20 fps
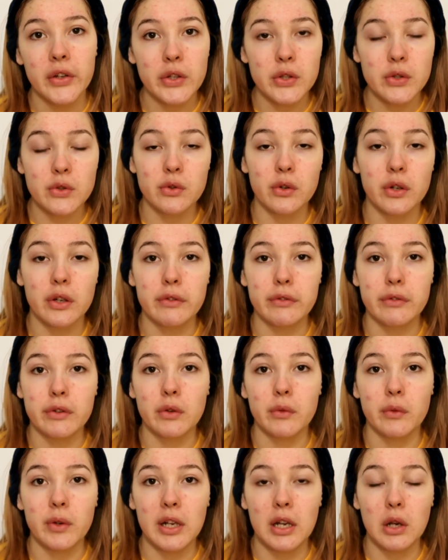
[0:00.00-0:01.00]
So if
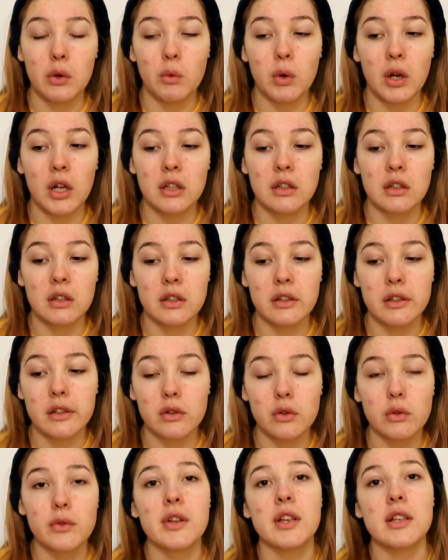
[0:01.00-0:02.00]
you really want
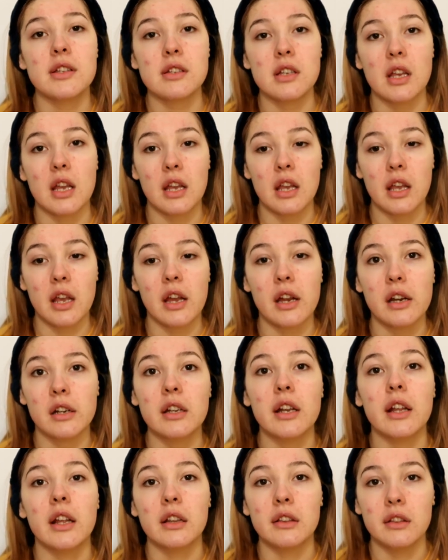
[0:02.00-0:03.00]
Korean skincare,
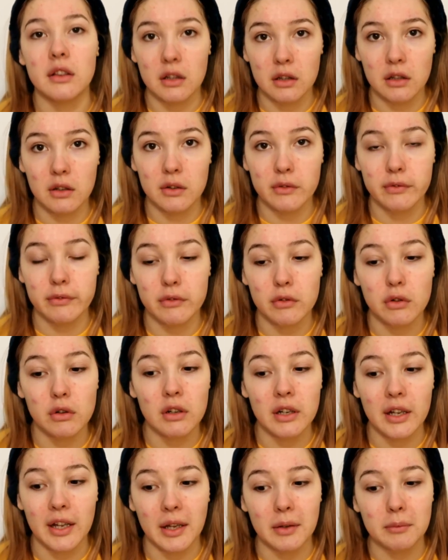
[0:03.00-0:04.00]
then look for
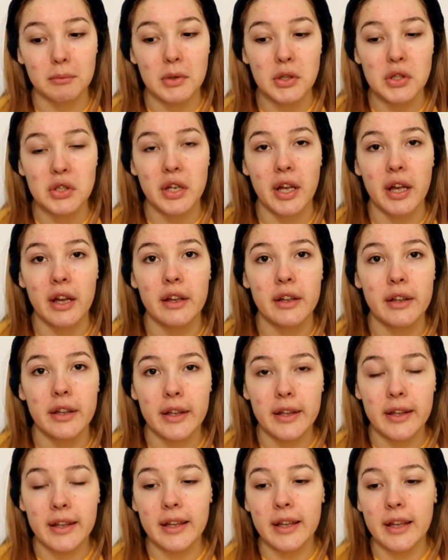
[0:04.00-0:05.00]
like Missha.
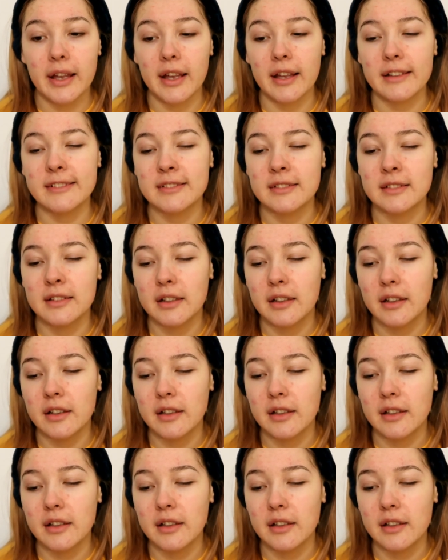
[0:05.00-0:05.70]
And